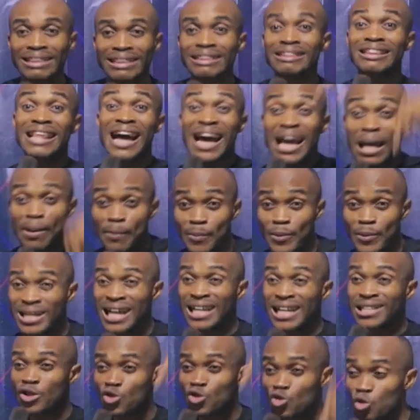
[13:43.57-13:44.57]
time
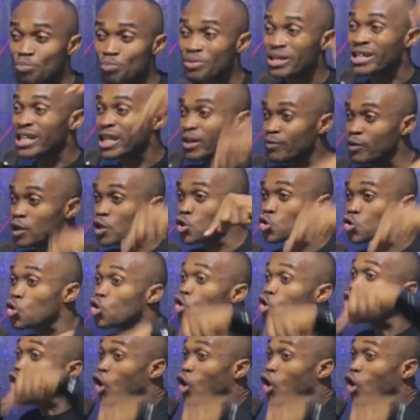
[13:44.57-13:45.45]
that should be given to